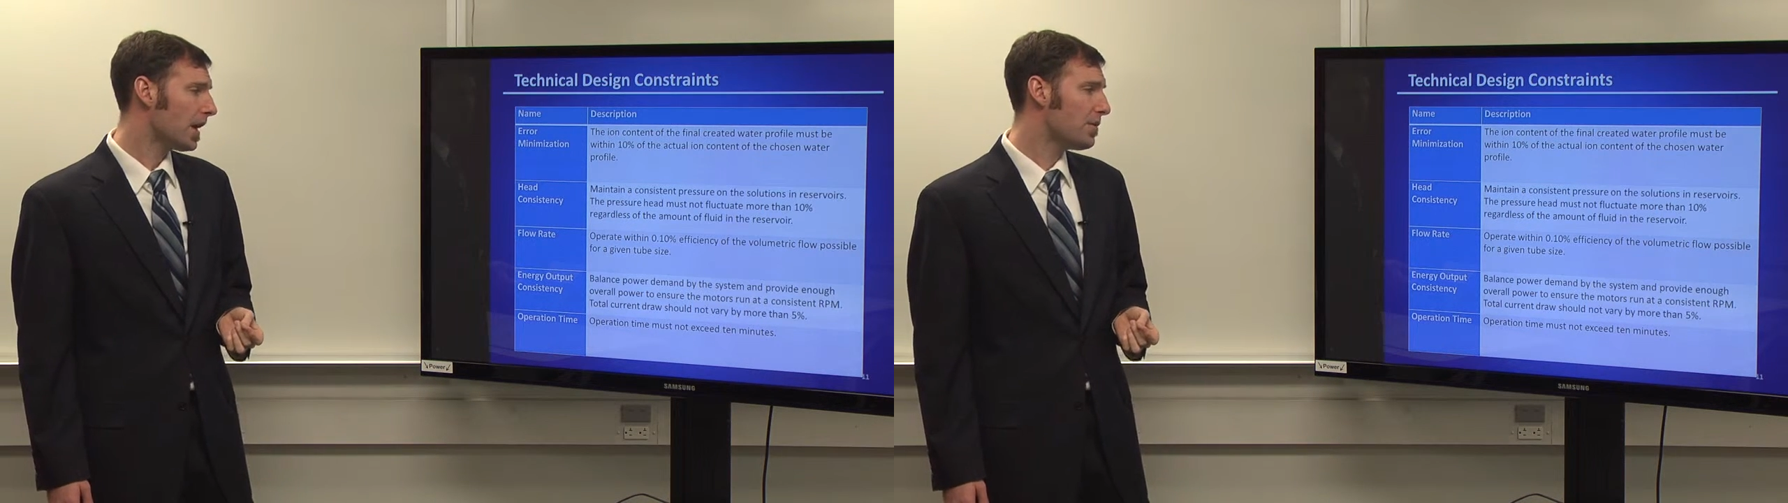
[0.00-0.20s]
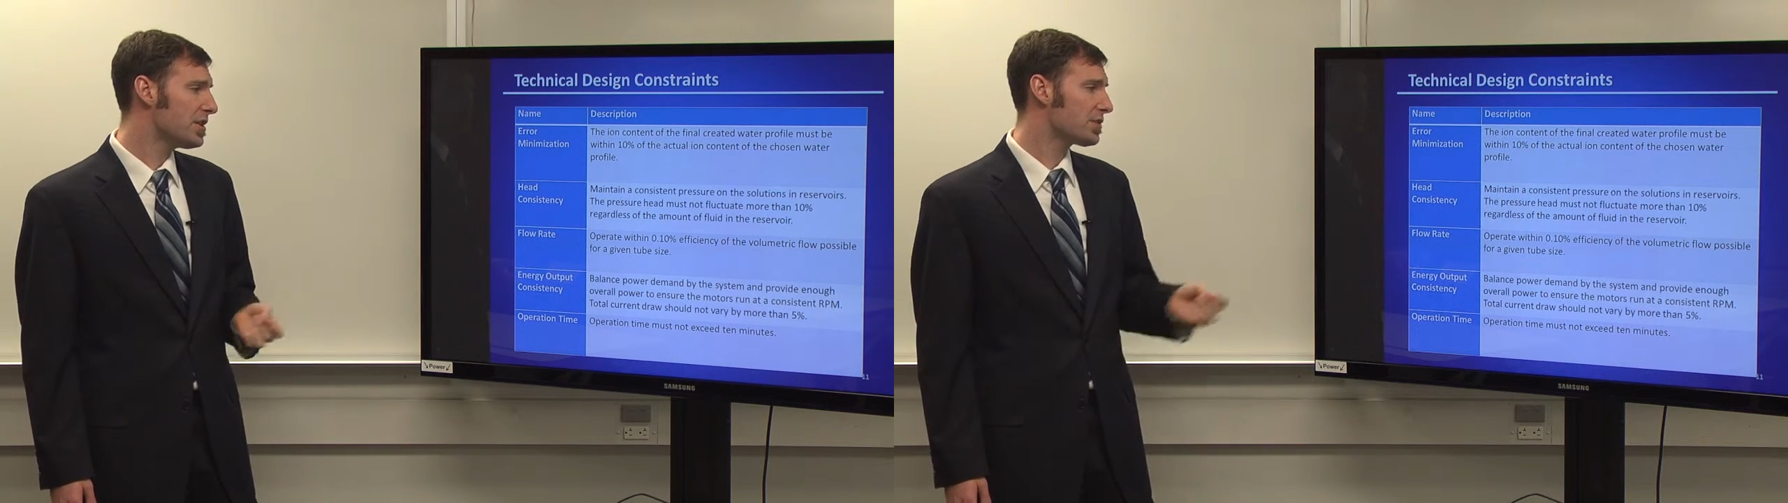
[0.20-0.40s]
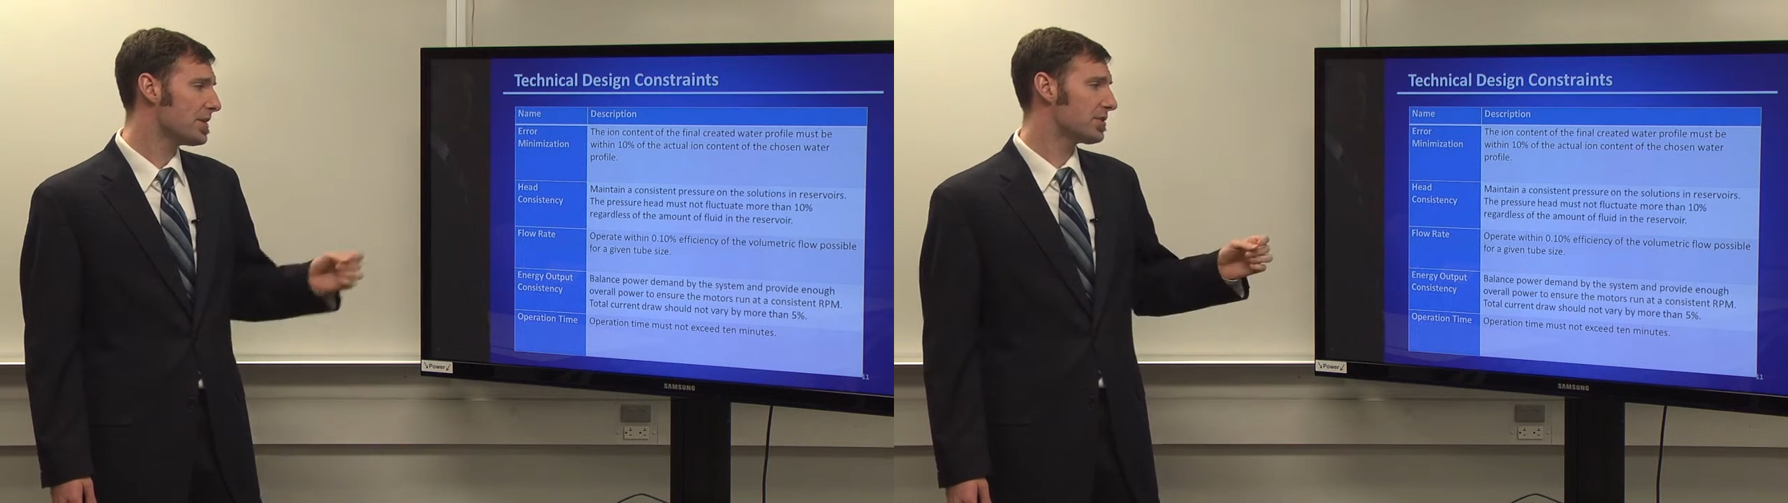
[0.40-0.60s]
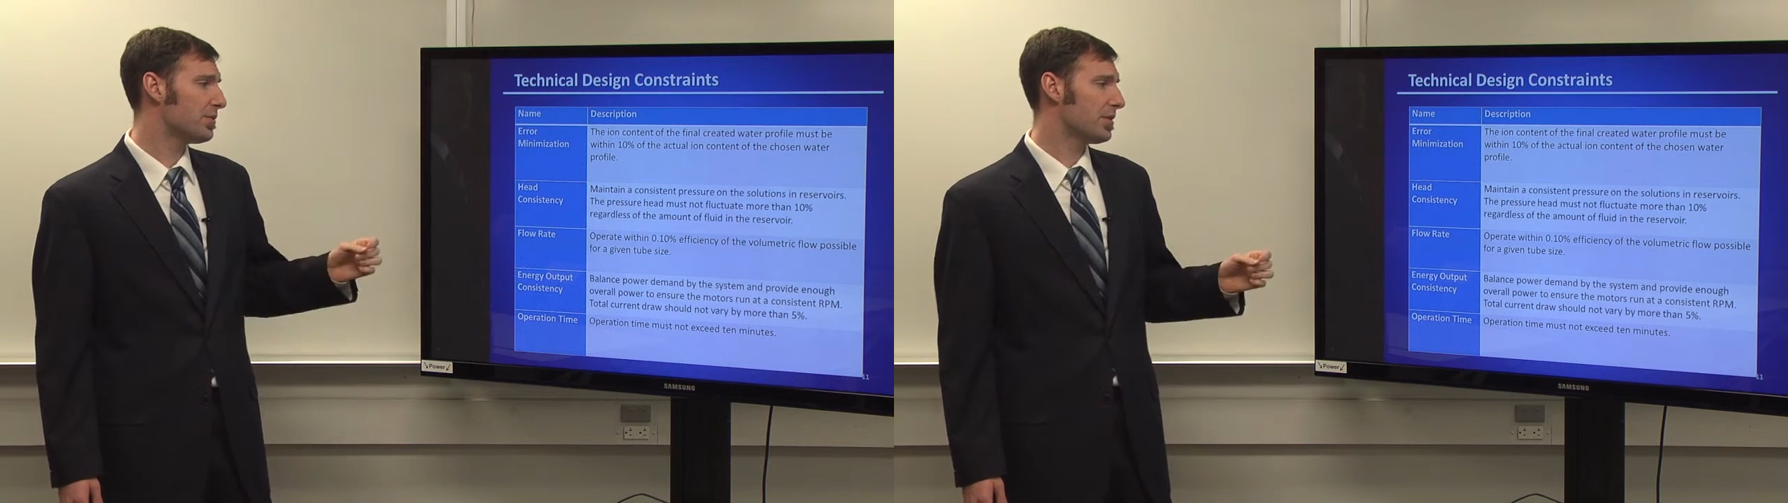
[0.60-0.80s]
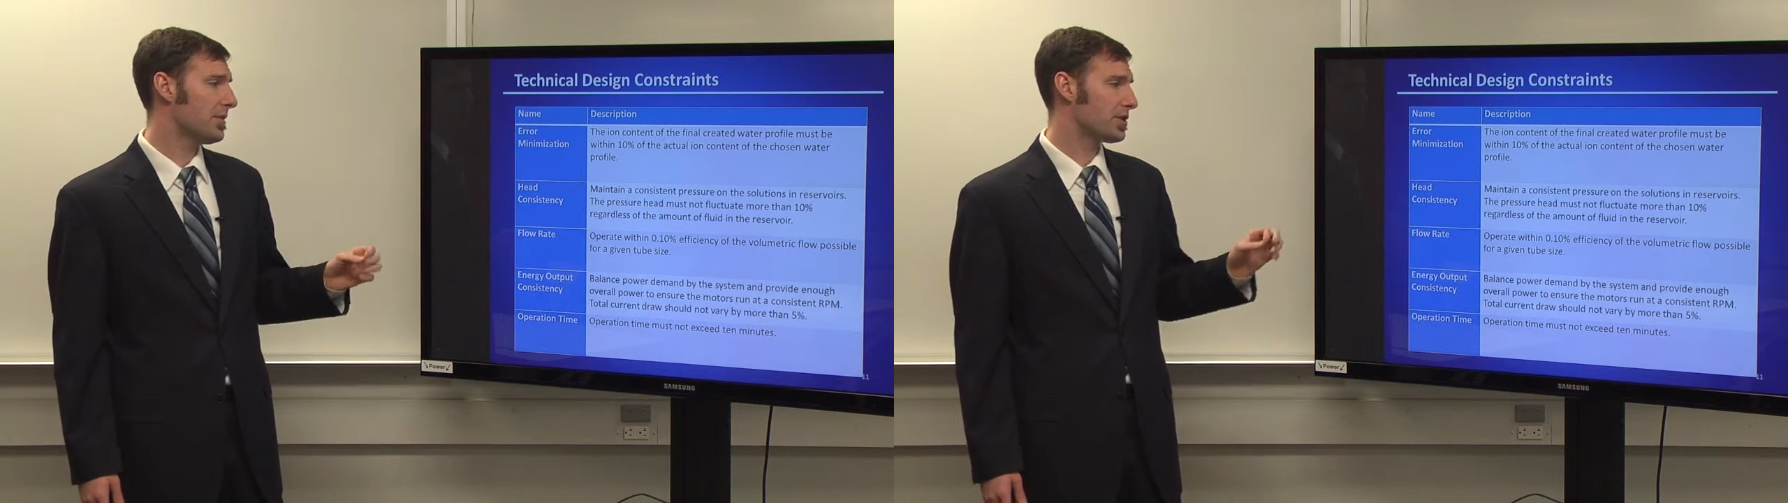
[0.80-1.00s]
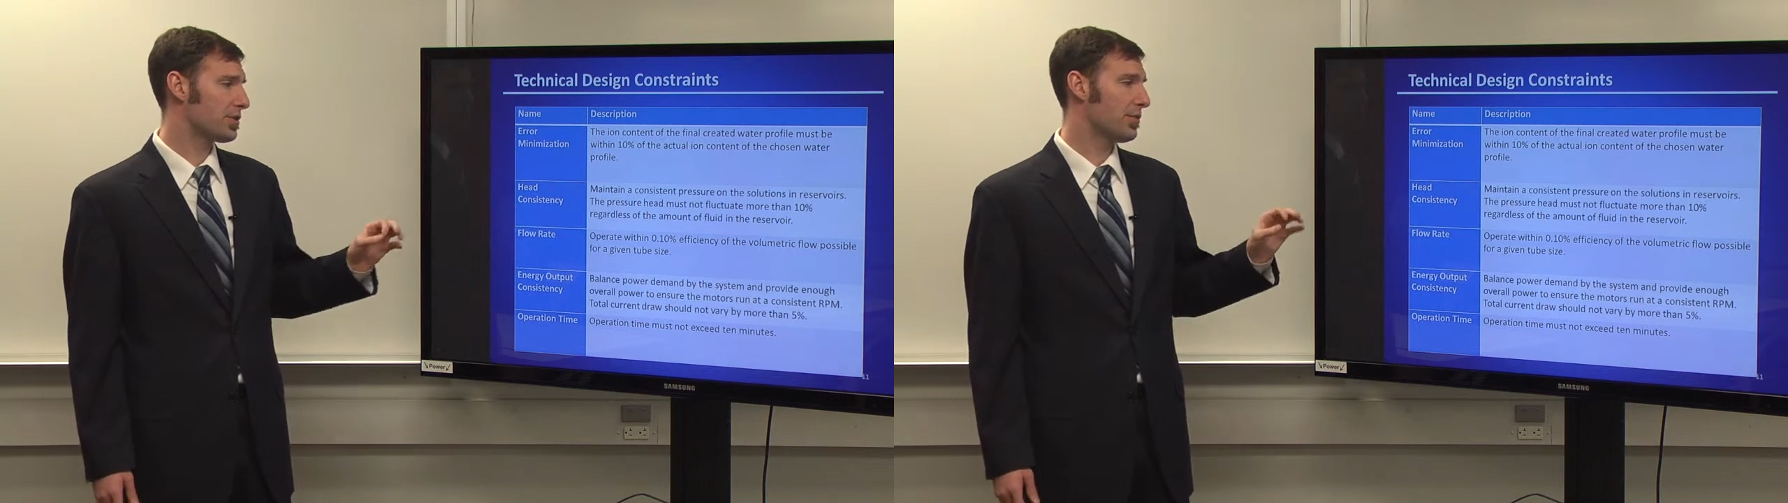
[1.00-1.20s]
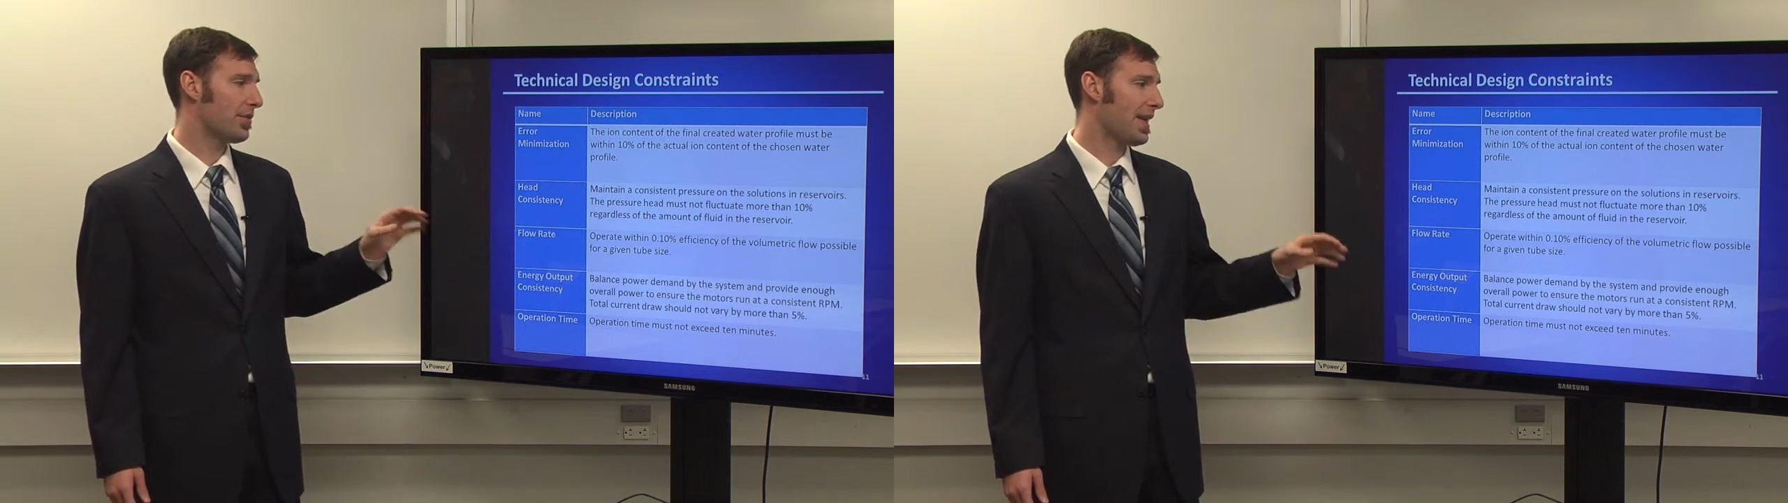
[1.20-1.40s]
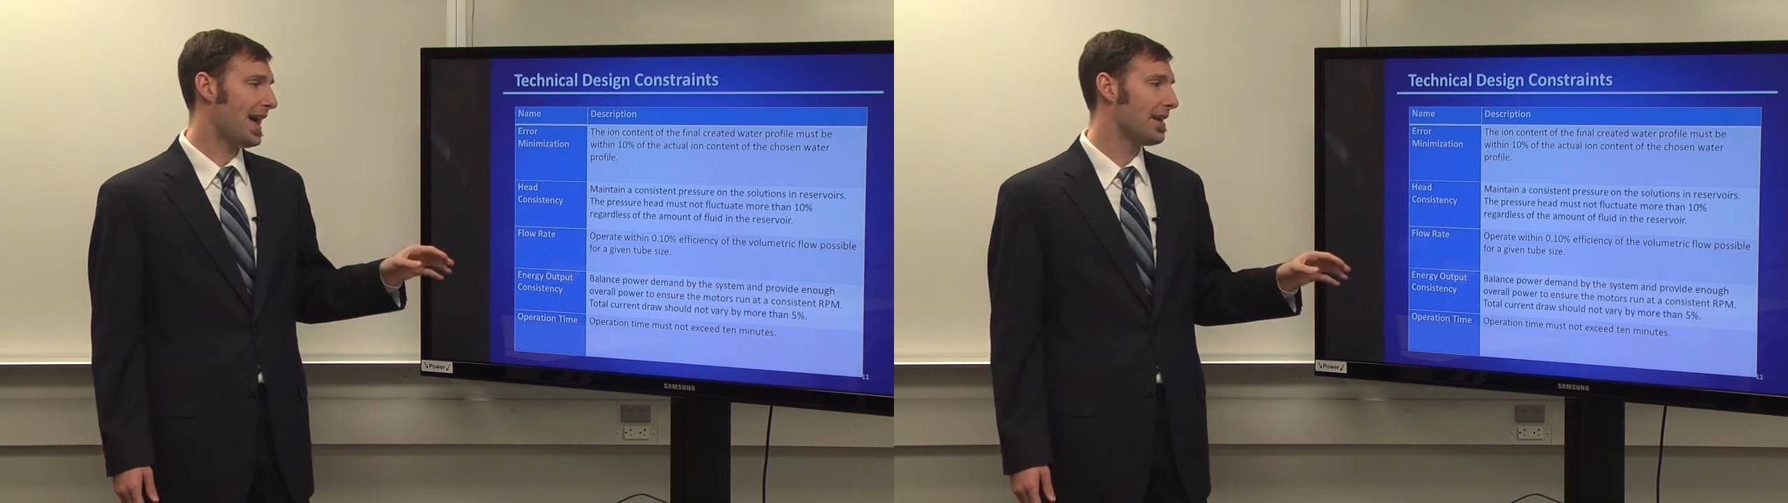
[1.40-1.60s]
and we just basically wanted to make sure
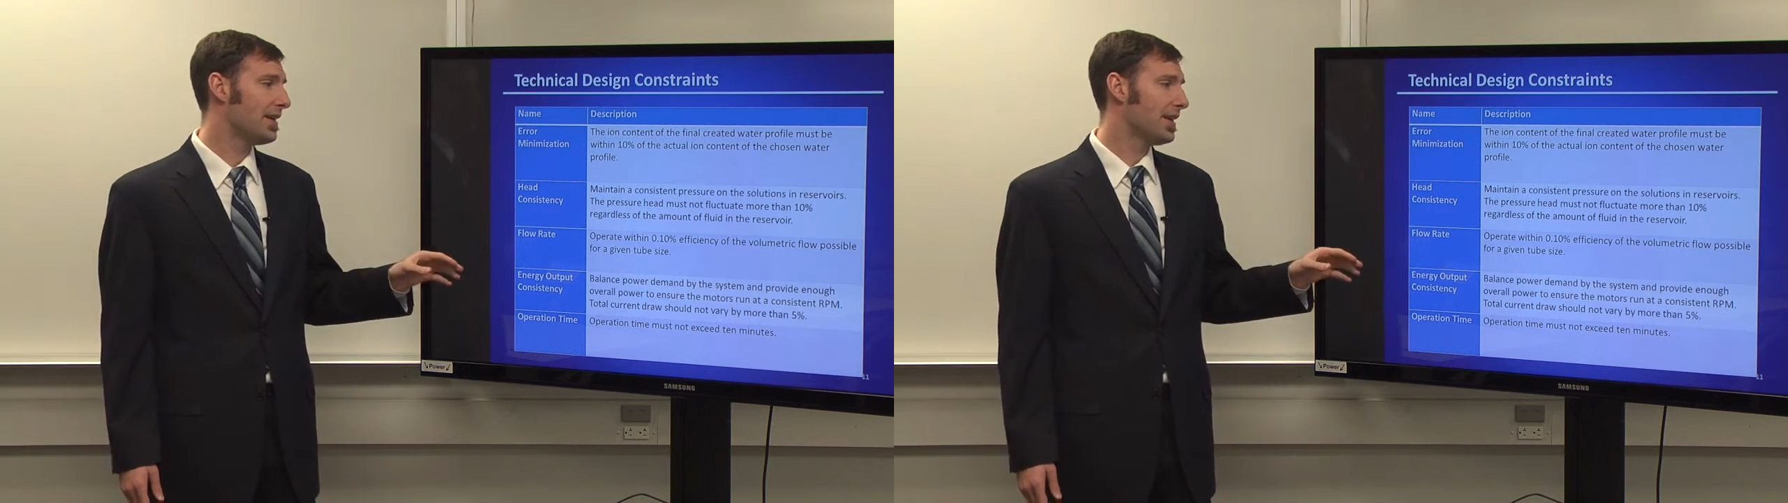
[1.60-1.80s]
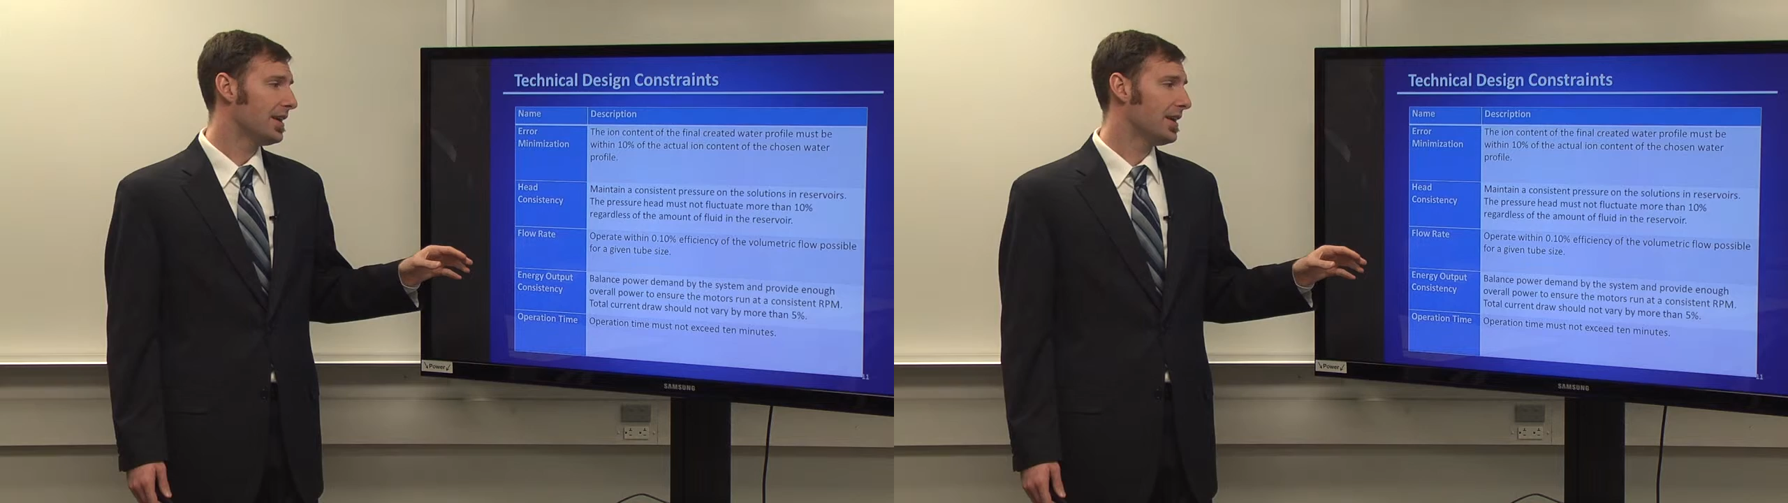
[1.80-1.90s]
with that